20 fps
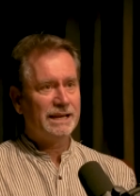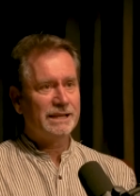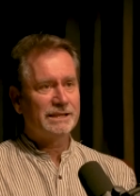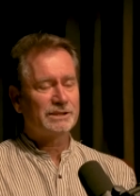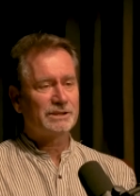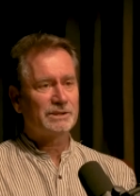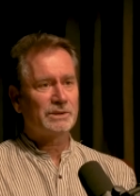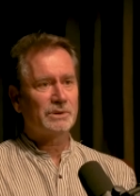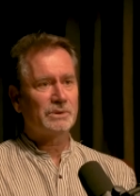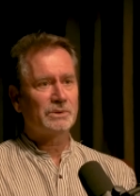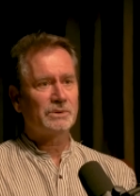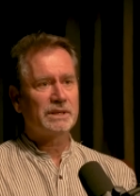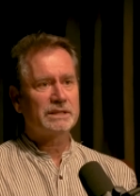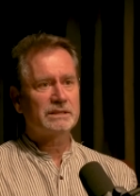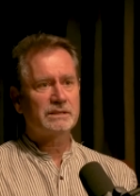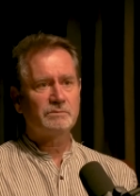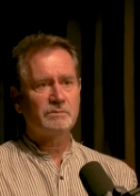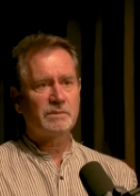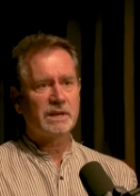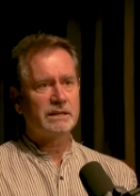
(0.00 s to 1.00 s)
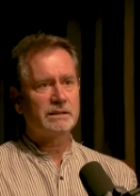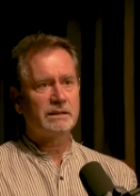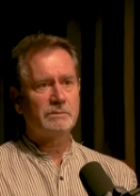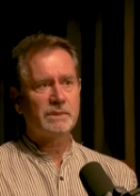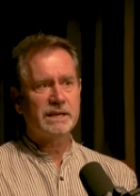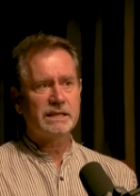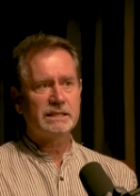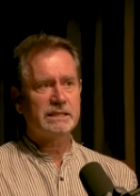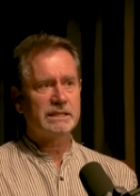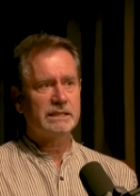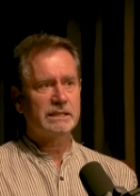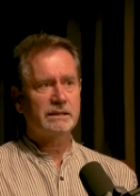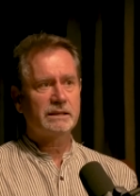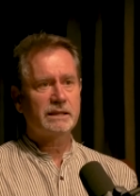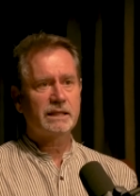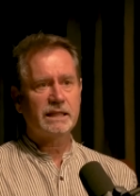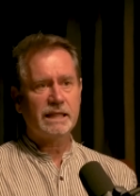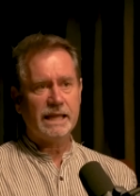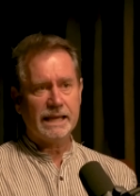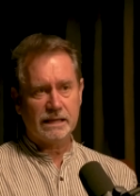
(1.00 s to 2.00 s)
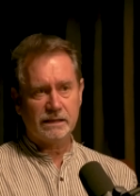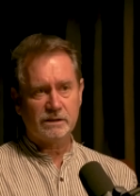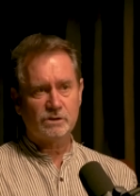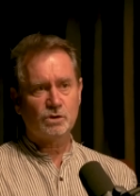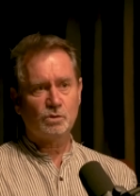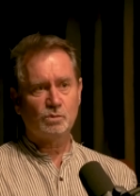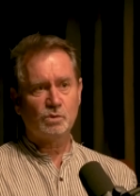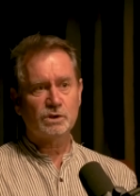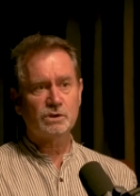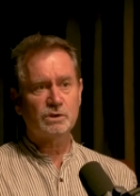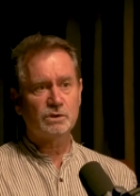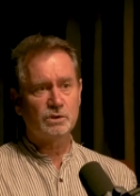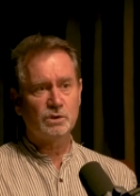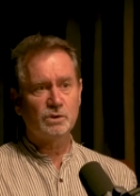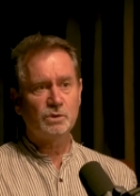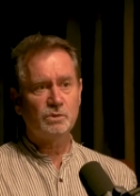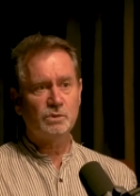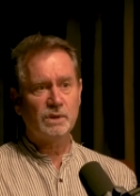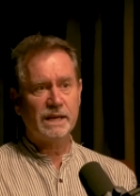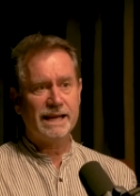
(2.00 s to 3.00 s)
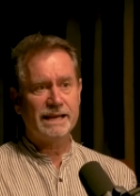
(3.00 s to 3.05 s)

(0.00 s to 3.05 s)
So that's an amazing thing to want to do.